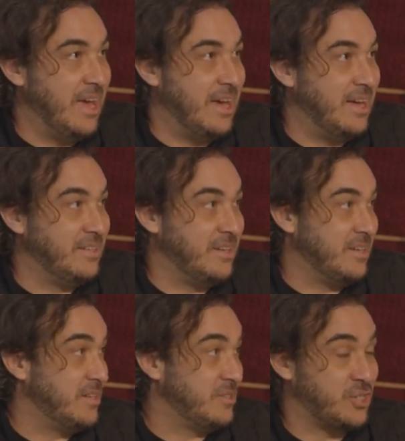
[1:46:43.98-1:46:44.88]

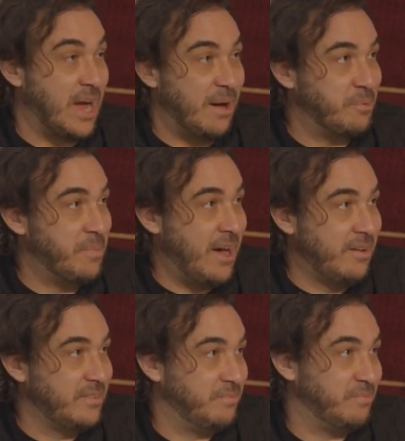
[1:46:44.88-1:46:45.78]
And shop them
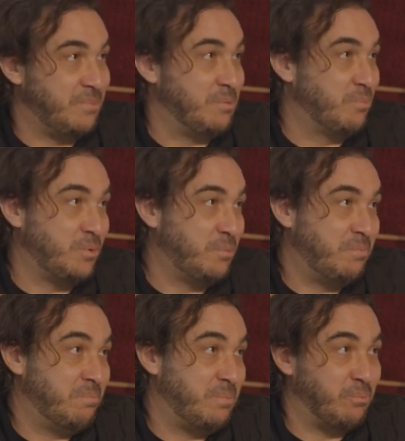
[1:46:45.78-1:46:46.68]
out.
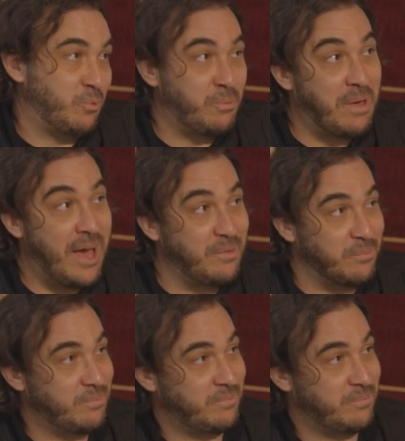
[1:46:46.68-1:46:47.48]
People will buy them.